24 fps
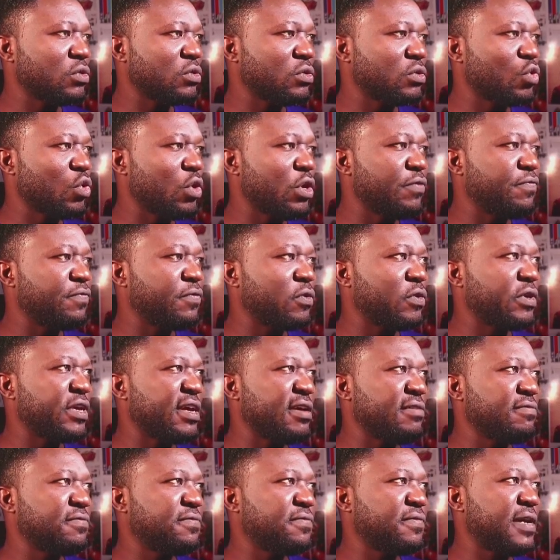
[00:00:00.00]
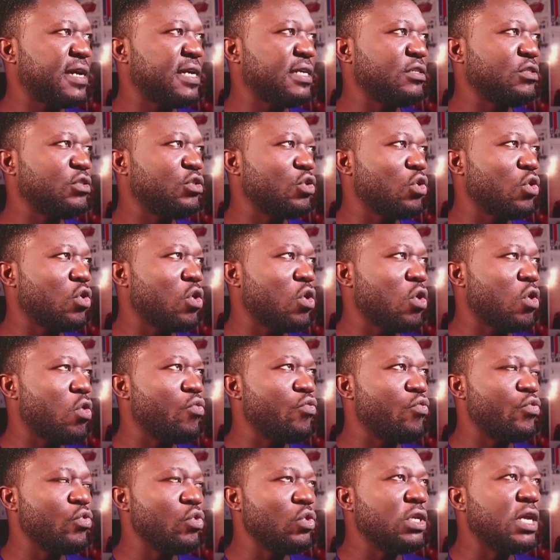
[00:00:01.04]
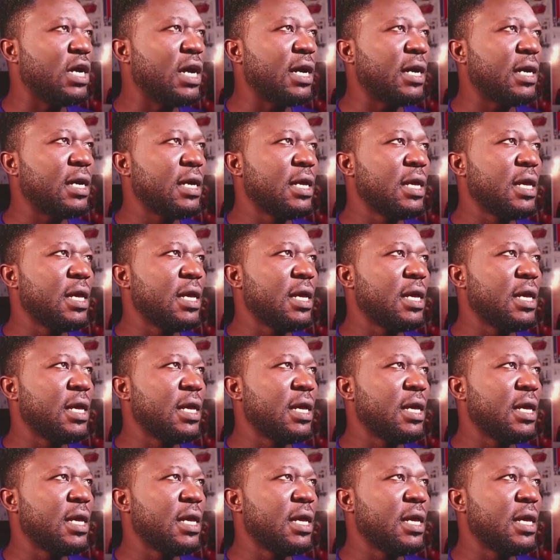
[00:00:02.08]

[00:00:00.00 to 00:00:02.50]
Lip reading: So if you can't find your ruler,